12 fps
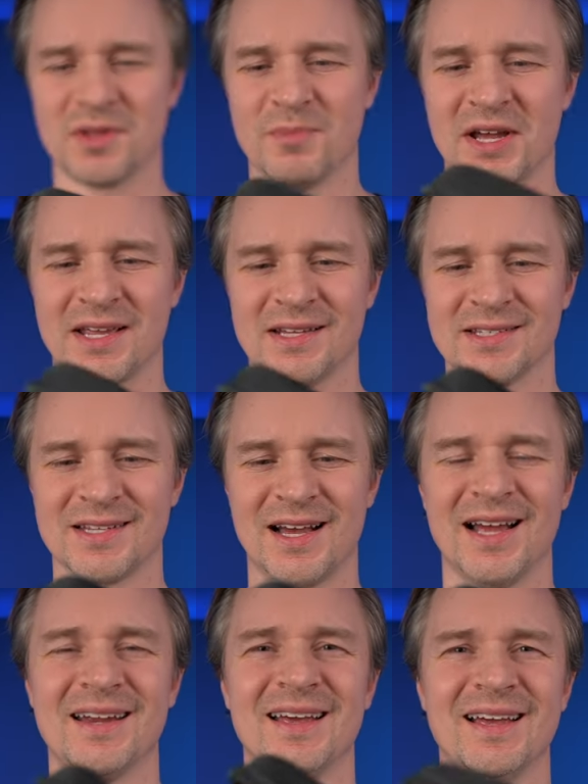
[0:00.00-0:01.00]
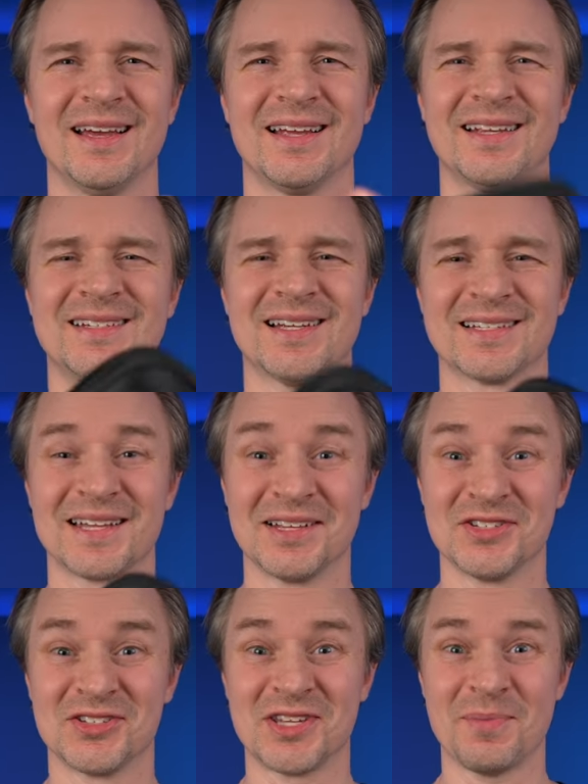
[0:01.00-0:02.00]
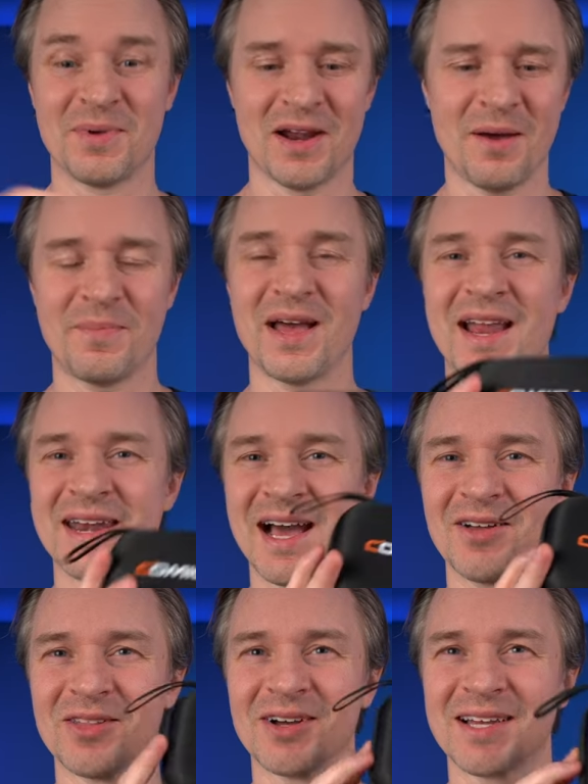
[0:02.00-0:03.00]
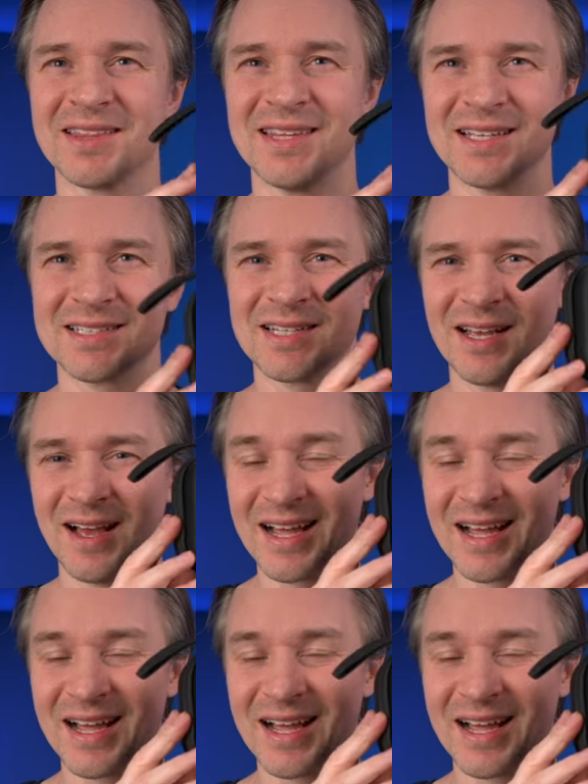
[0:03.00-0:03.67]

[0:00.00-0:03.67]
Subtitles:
the mic inside. You just zip it up, and now look at this.